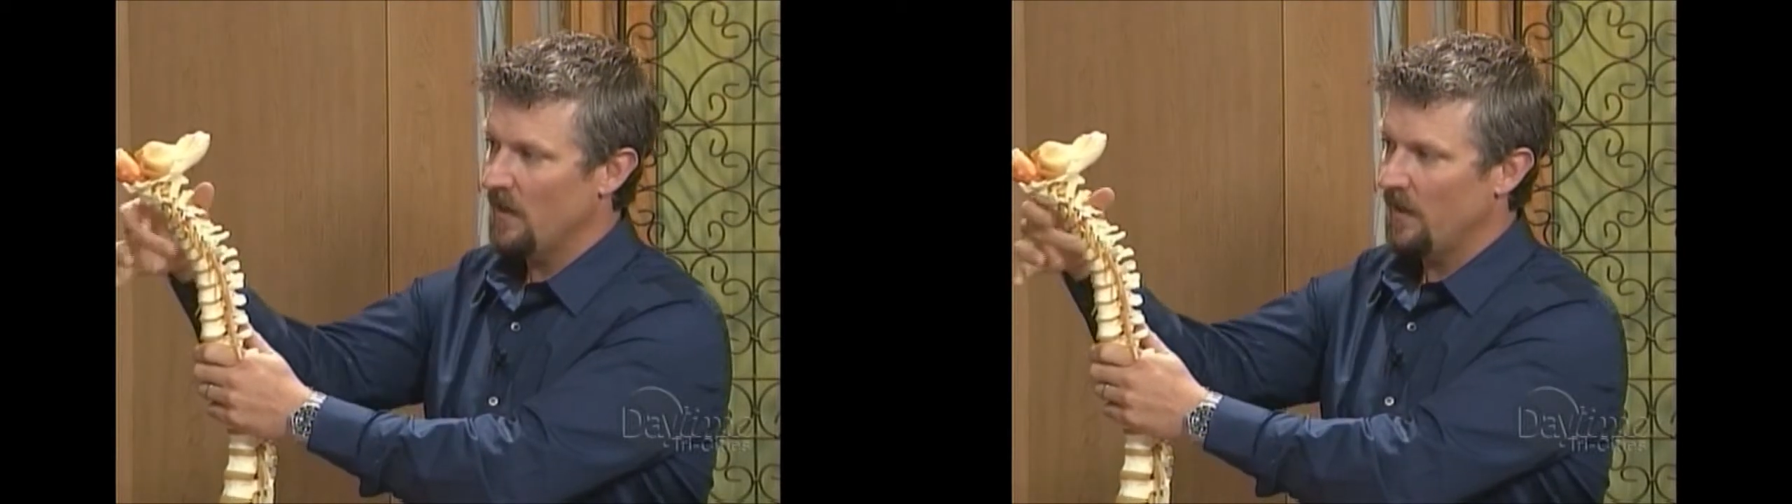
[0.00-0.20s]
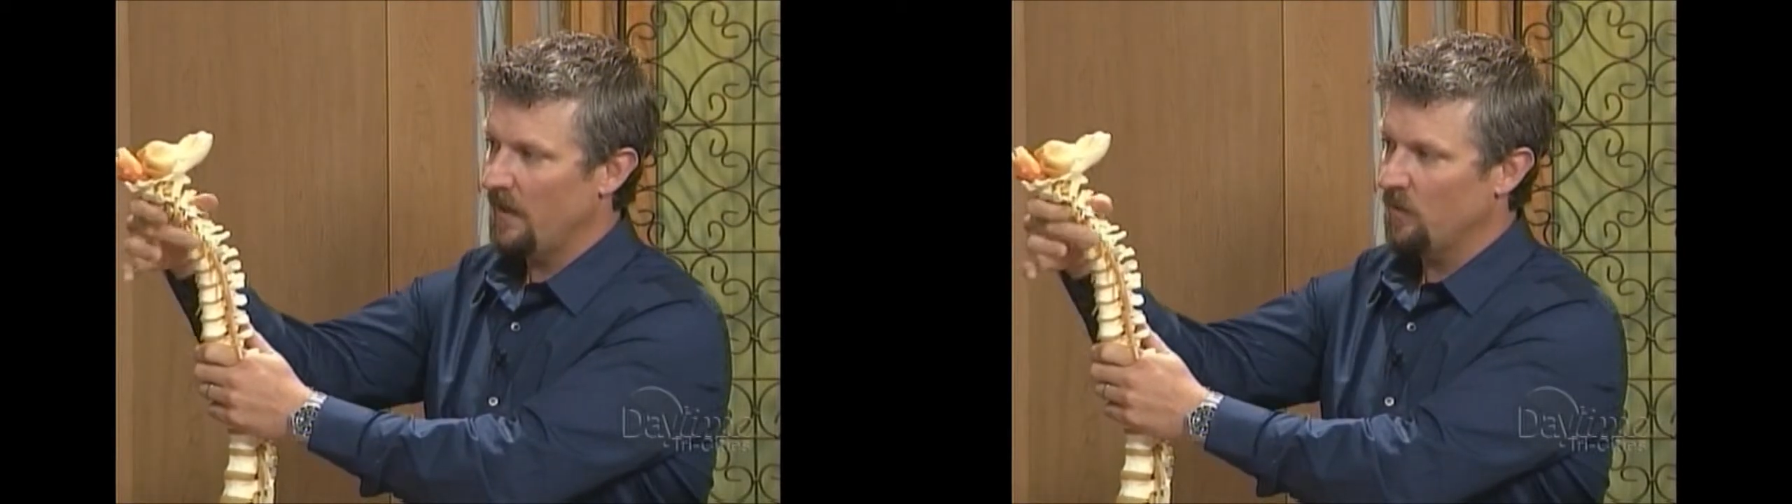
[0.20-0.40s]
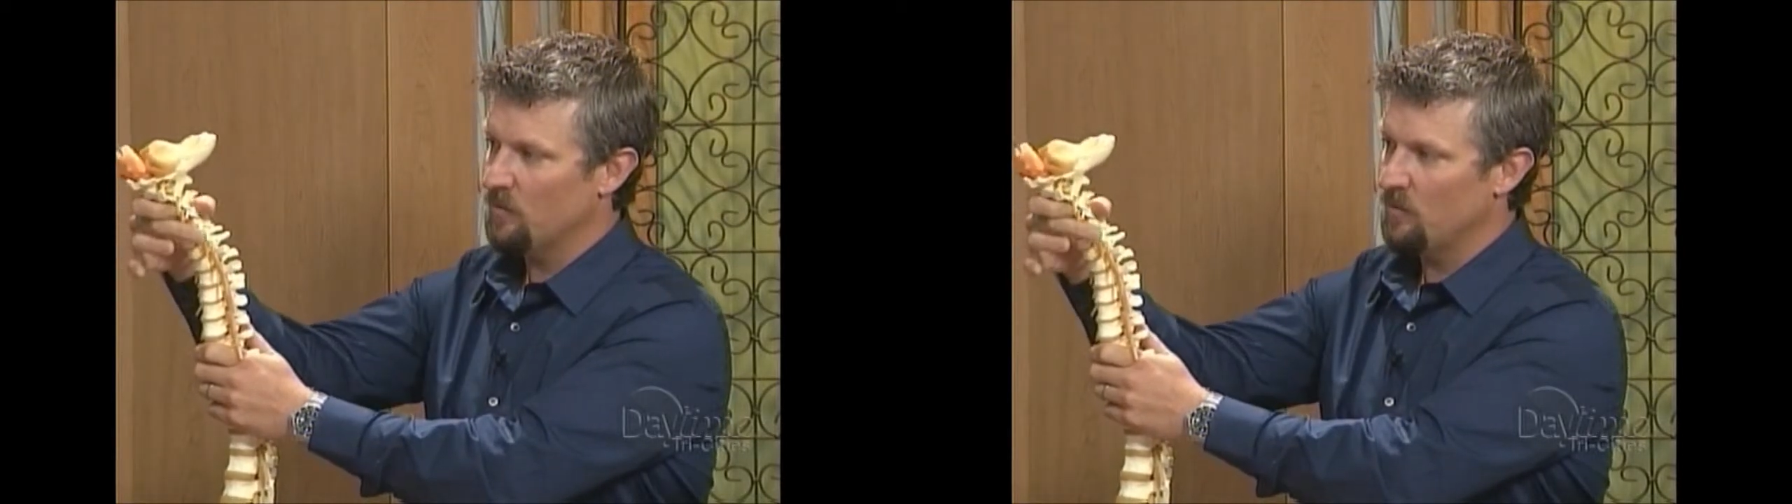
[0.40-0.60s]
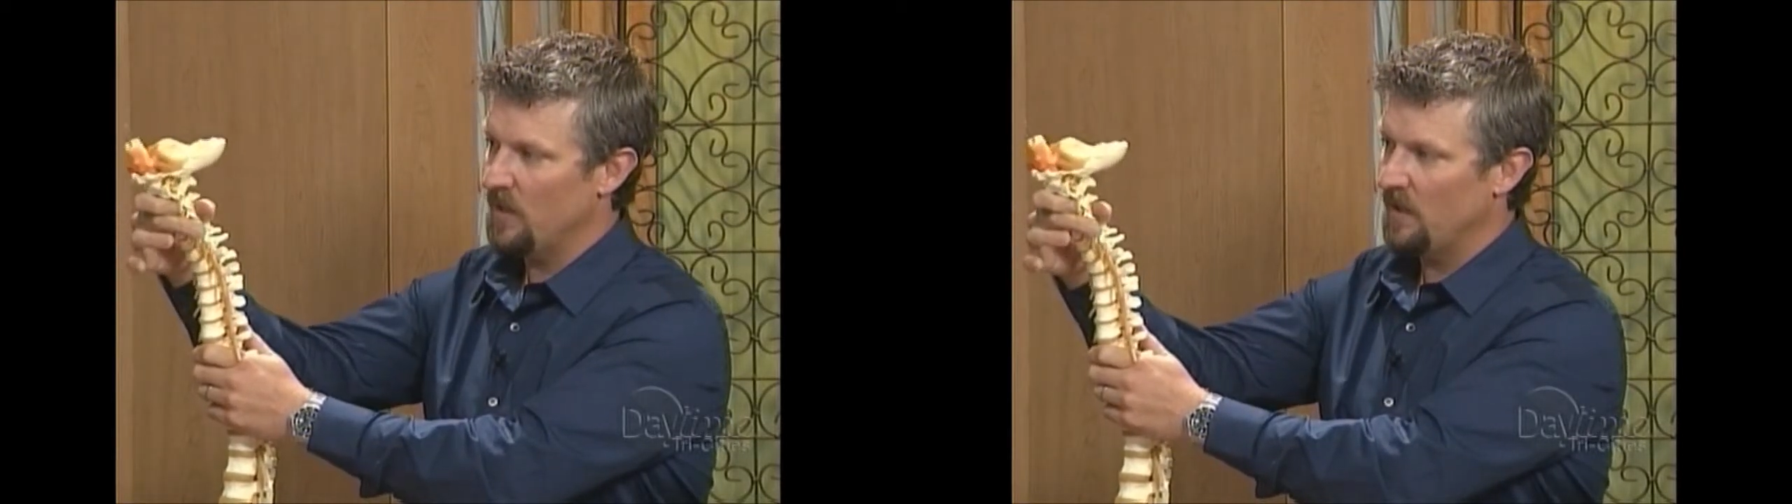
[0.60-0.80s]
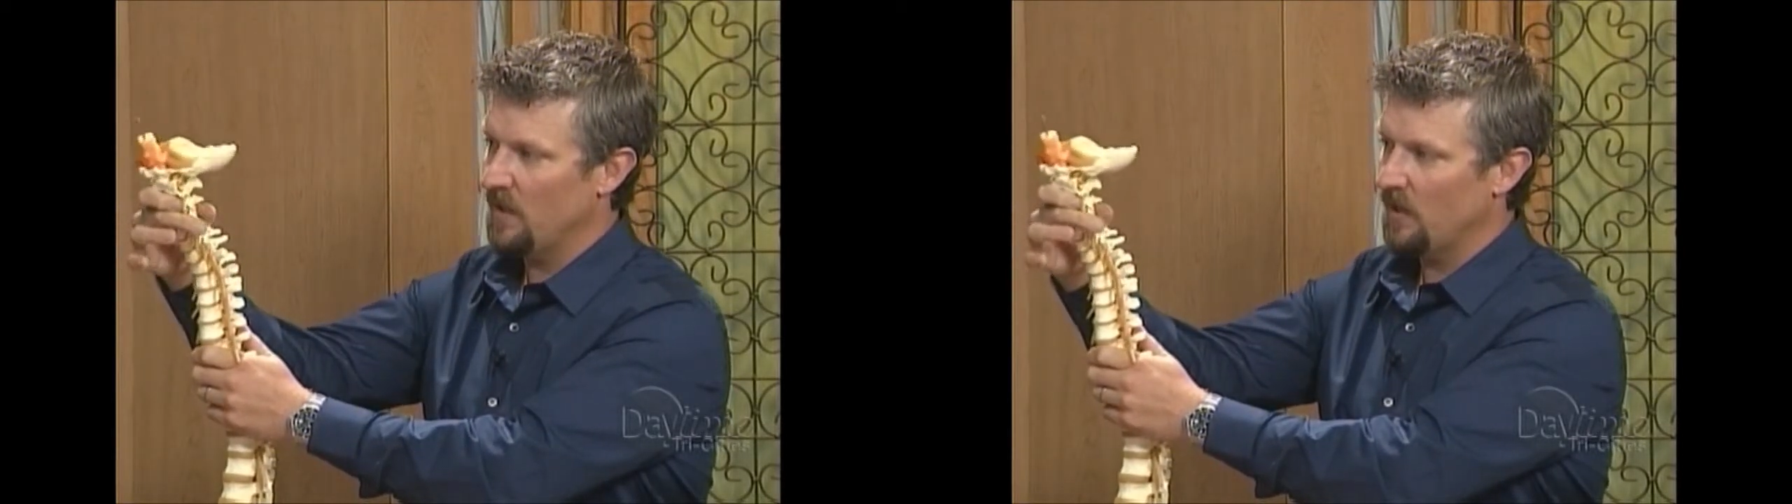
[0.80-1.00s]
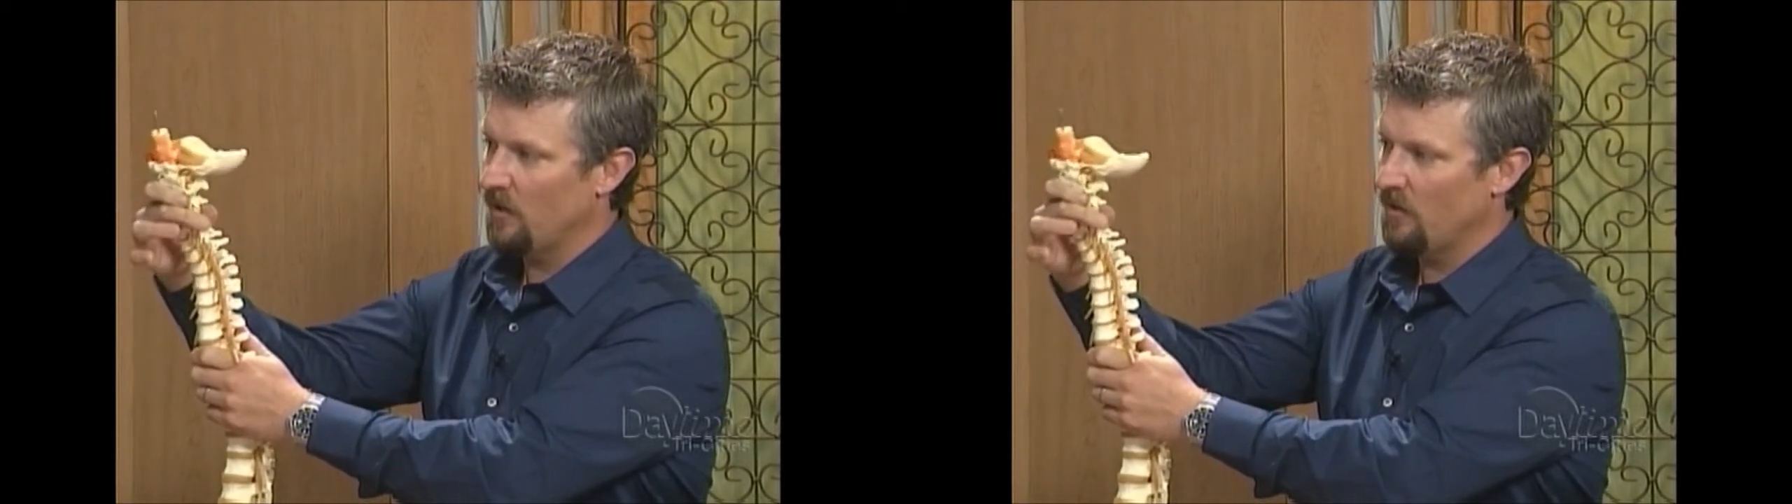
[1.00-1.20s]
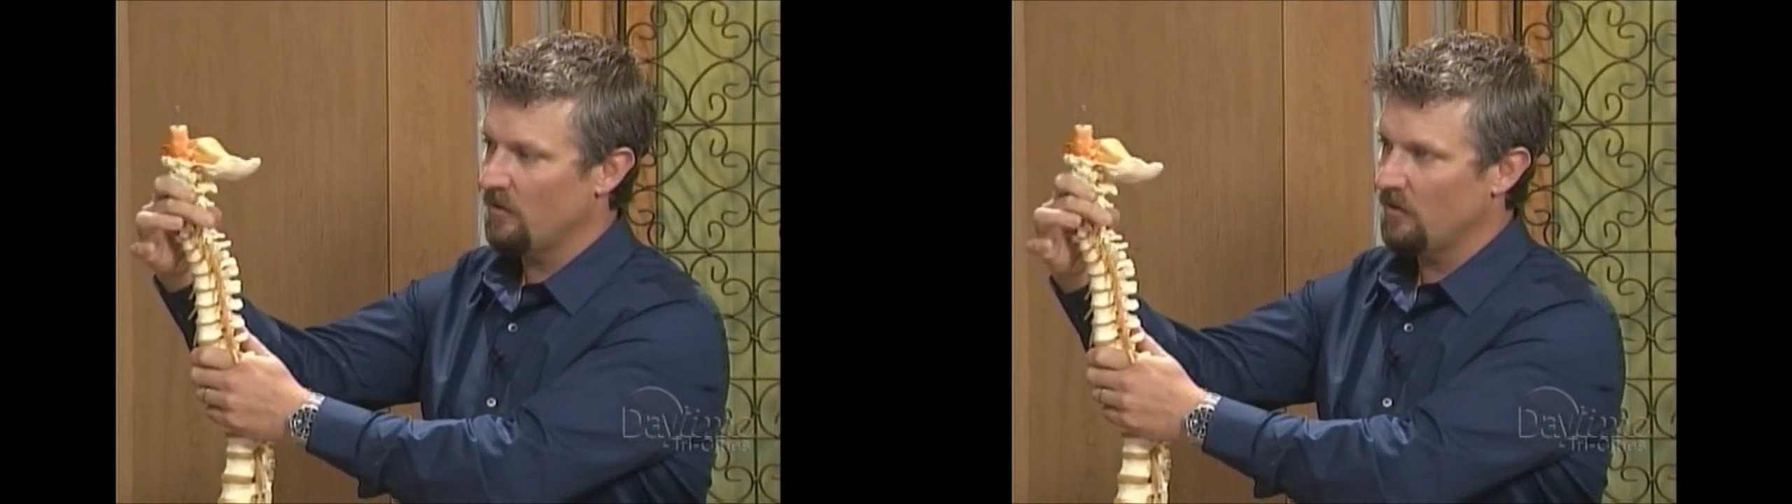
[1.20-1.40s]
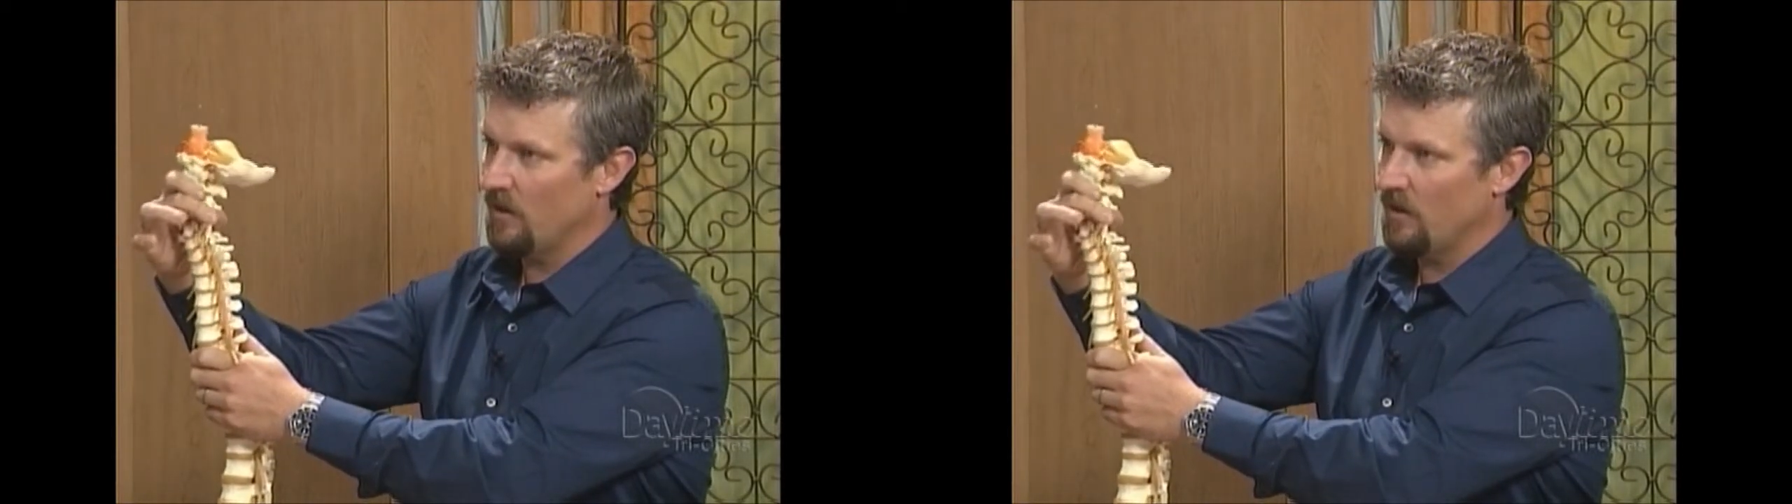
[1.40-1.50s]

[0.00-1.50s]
That helps bend that curve